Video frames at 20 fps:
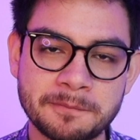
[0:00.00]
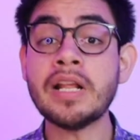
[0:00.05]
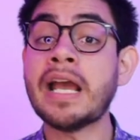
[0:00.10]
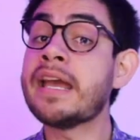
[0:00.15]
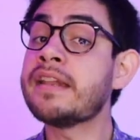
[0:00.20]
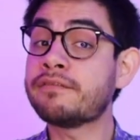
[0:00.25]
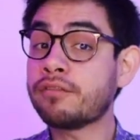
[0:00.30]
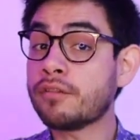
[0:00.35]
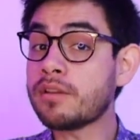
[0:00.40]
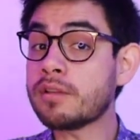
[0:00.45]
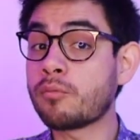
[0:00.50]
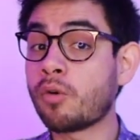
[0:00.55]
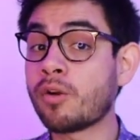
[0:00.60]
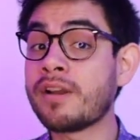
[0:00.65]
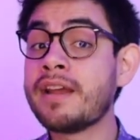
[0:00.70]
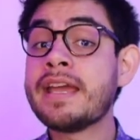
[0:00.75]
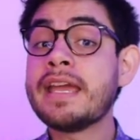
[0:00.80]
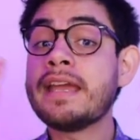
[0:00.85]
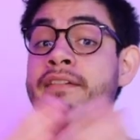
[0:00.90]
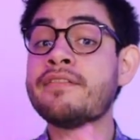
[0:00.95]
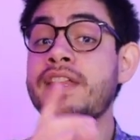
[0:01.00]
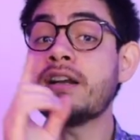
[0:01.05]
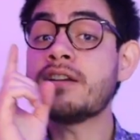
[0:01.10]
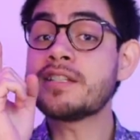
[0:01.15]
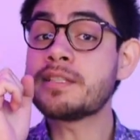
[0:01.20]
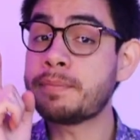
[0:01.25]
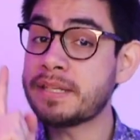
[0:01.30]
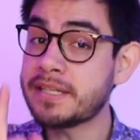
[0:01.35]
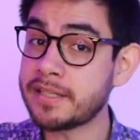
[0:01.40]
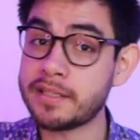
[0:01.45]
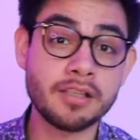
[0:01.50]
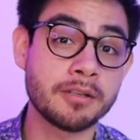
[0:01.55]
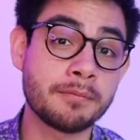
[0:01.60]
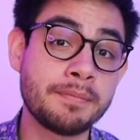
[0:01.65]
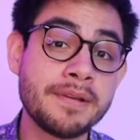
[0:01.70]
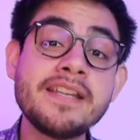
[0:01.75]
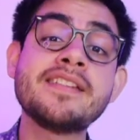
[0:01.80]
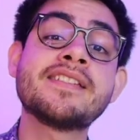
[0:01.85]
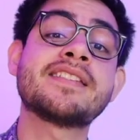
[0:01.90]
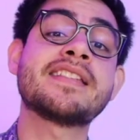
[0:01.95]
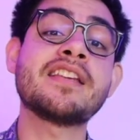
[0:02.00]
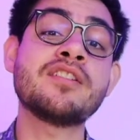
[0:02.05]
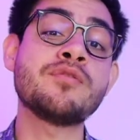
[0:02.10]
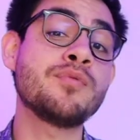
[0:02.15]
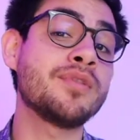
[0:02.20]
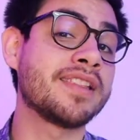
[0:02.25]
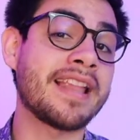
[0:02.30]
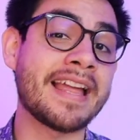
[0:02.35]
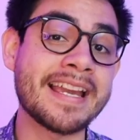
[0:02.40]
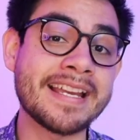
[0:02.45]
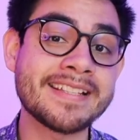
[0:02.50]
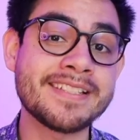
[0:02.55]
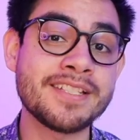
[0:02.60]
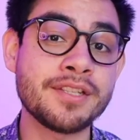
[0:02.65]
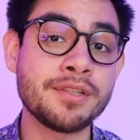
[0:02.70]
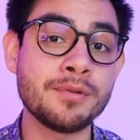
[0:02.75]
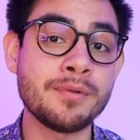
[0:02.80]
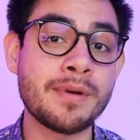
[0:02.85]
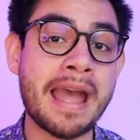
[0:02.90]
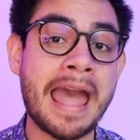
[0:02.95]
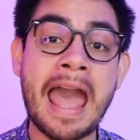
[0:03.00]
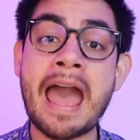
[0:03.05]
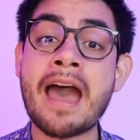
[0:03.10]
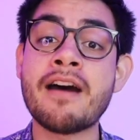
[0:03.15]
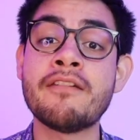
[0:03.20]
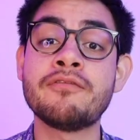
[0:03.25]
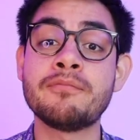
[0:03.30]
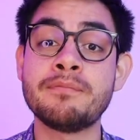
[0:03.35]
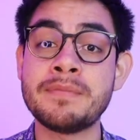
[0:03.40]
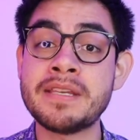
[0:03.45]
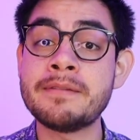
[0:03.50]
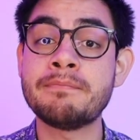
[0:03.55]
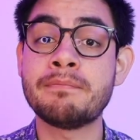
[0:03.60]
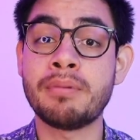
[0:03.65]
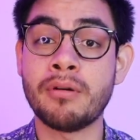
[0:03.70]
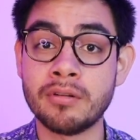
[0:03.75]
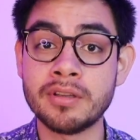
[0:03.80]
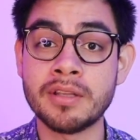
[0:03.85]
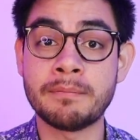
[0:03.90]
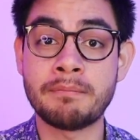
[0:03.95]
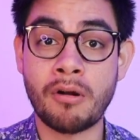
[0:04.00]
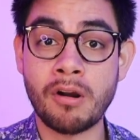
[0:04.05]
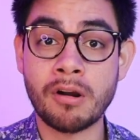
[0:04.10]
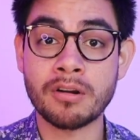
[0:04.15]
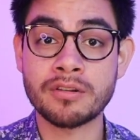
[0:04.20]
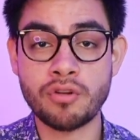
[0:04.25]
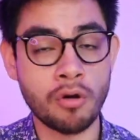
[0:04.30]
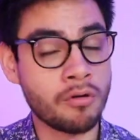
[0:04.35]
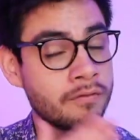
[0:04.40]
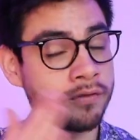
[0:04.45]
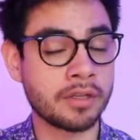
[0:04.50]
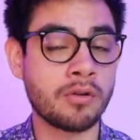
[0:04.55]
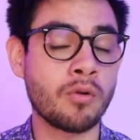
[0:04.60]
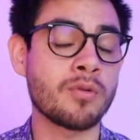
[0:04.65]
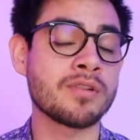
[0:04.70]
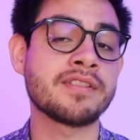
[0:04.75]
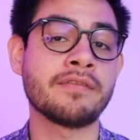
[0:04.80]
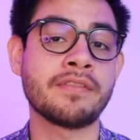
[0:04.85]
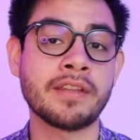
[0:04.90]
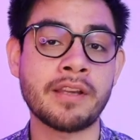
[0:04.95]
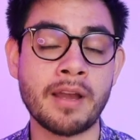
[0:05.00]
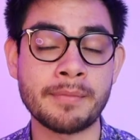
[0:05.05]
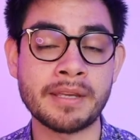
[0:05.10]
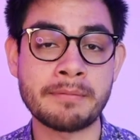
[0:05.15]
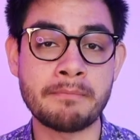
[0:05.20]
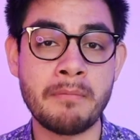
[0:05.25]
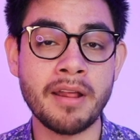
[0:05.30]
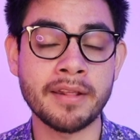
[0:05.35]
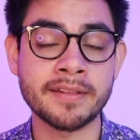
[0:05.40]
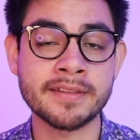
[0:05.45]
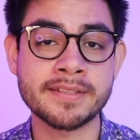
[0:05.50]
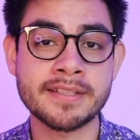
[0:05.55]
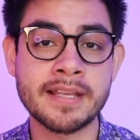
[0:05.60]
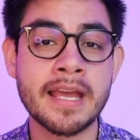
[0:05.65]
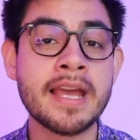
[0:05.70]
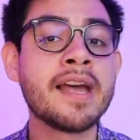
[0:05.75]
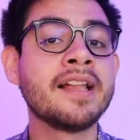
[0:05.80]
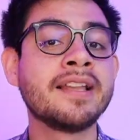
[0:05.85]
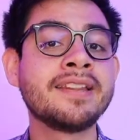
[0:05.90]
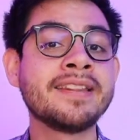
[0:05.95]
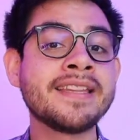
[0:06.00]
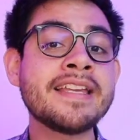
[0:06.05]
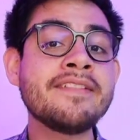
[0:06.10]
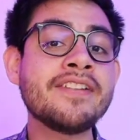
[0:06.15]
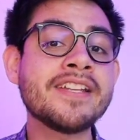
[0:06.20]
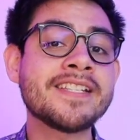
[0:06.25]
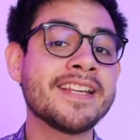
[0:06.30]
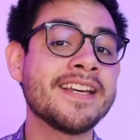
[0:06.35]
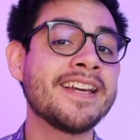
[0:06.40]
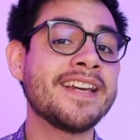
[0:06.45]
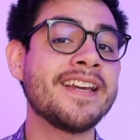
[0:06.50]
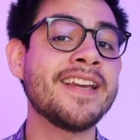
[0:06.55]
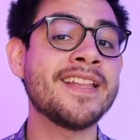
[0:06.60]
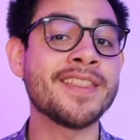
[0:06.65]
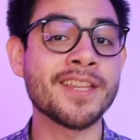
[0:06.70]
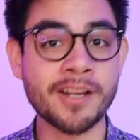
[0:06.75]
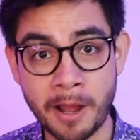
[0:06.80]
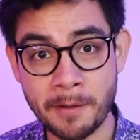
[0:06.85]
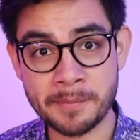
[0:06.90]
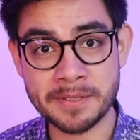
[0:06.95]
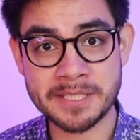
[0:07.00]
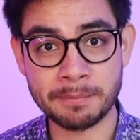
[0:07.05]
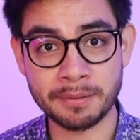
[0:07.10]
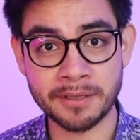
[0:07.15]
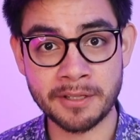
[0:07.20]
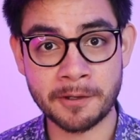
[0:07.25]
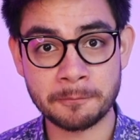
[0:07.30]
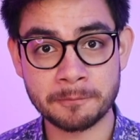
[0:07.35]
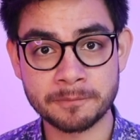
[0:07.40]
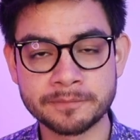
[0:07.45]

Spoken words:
And furthermore, if there's a particular piece that you would like to have me pull apart over the course of the coming months, leave it in the comments below.